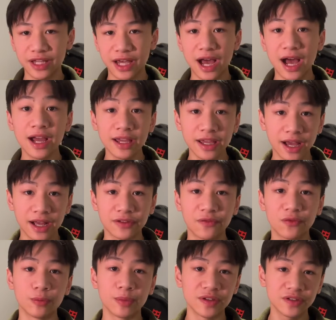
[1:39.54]
that I had
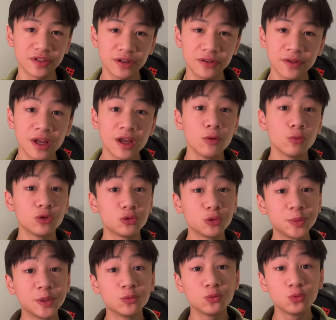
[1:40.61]
for myself, which
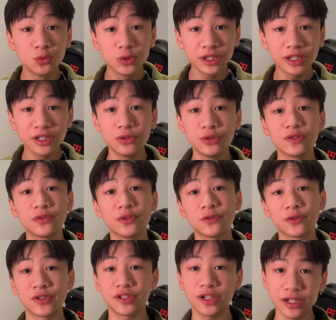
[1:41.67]
would be really useful
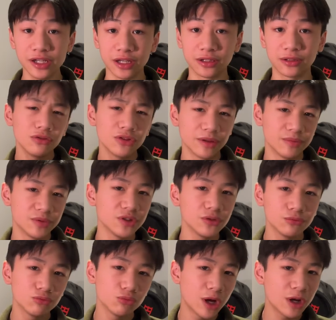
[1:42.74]
for studying. Okay,
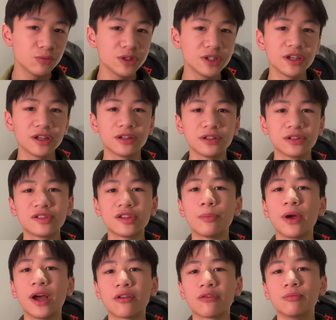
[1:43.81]
so why don't we take a step
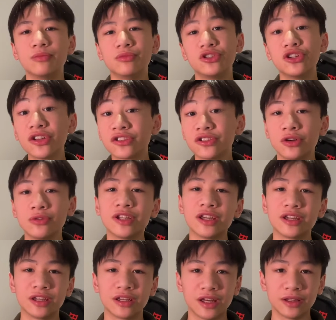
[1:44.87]
back from just
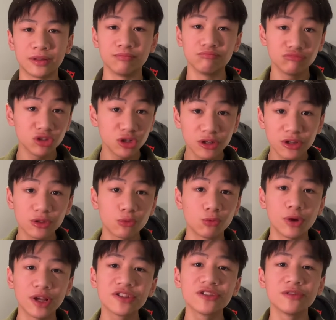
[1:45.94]
note-taking and look at the
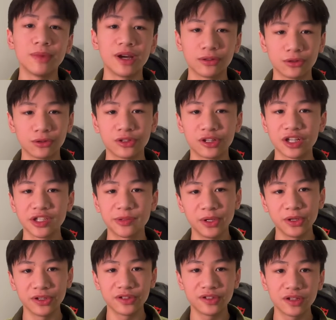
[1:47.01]
rest of my learning
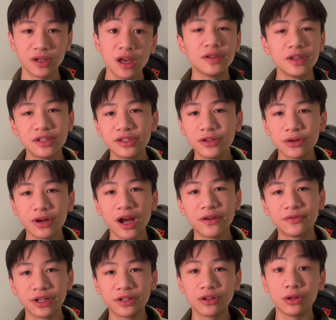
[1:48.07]
experience. This year,
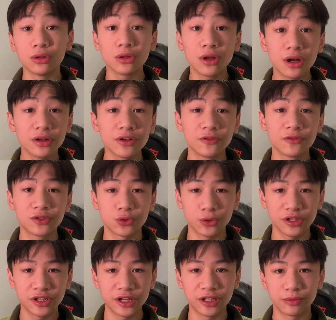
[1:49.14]
I've done a lot of
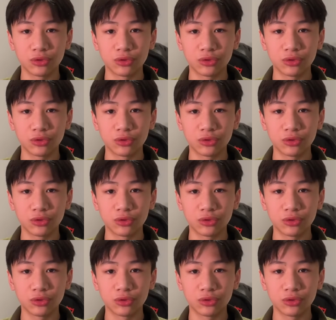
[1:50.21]
storytelling